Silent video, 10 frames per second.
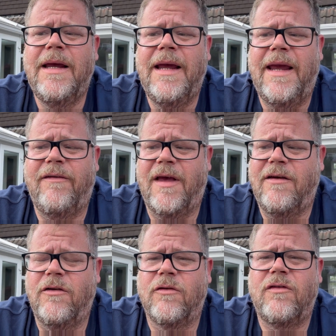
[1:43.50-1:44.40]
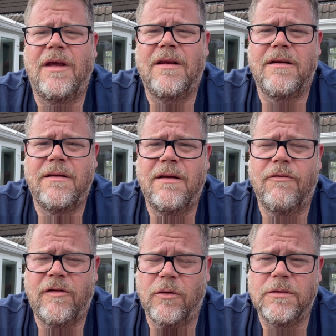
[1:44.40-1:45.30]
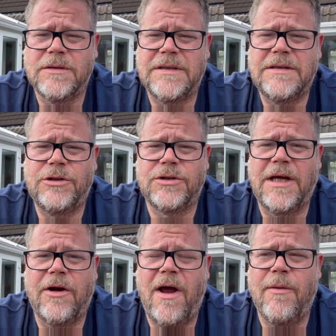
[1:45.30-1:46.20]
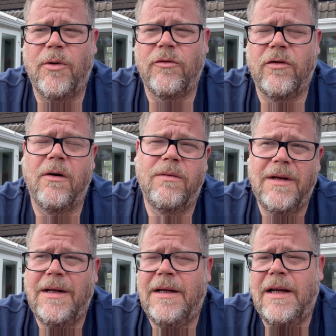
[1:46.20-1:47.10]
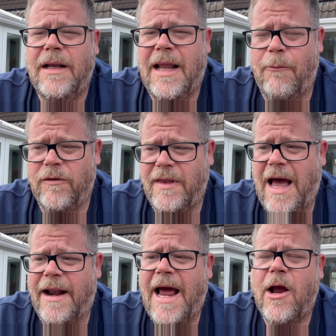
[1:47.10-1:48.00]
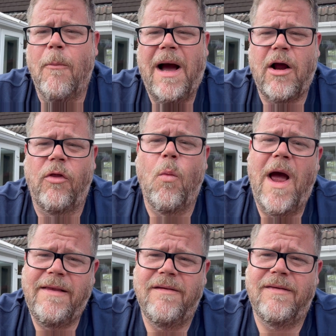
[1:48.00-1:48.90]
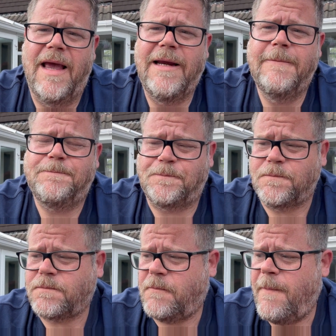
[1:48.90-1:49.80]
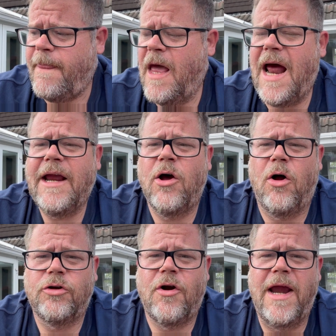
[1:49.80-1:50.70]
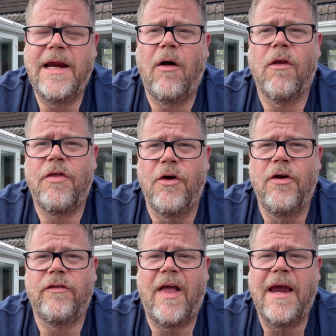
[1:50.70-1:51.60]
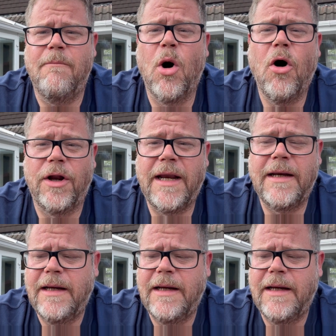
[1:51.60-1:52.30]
He said you'll see the results. It's just incredible. So that was that. And I got back on the Wednesday, and I called Craig on the Thursday morning,